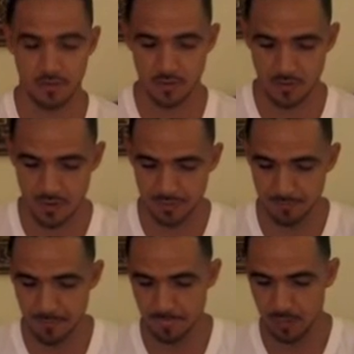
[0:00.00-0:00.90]
Alright?
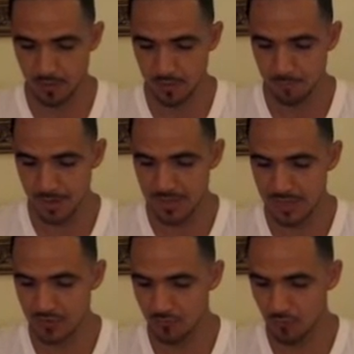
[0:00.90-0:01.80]
My
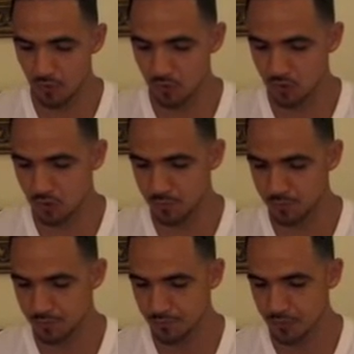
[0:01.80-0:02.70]
next verse
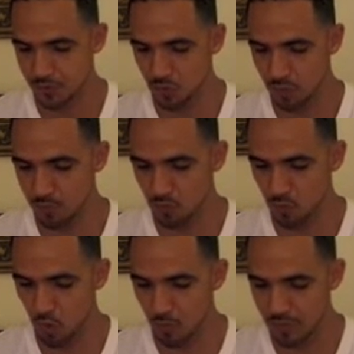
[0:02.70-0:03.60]
is going to be
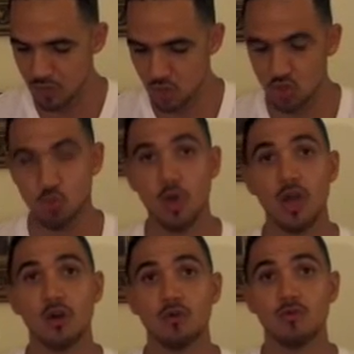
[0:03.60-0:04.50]
Romans
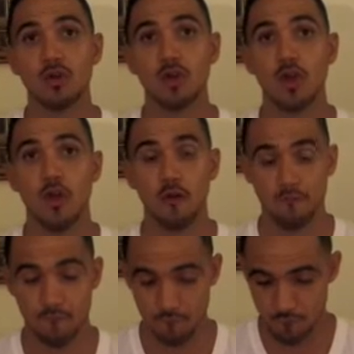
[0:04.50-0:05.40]
12,
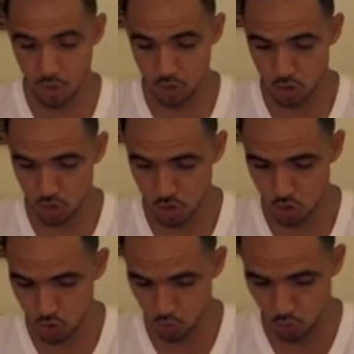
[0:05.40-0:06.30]
verse
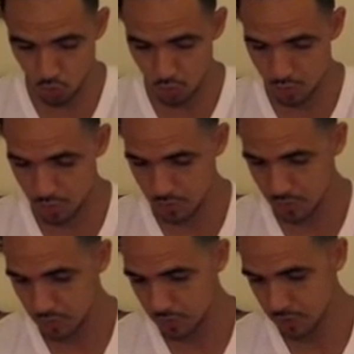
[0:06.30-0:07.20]
2. This
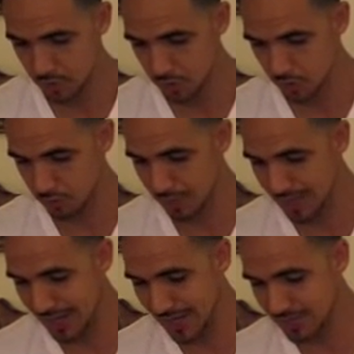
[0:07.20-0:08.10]
is my
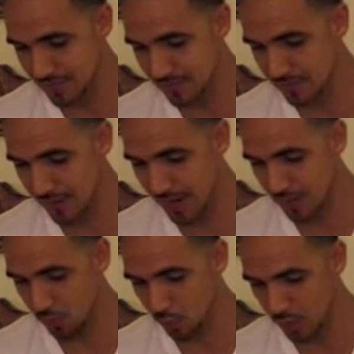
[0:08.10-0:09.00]
last and
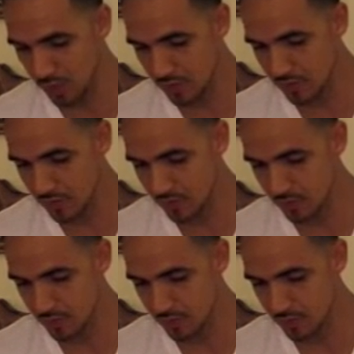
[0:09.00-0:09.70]
final witness.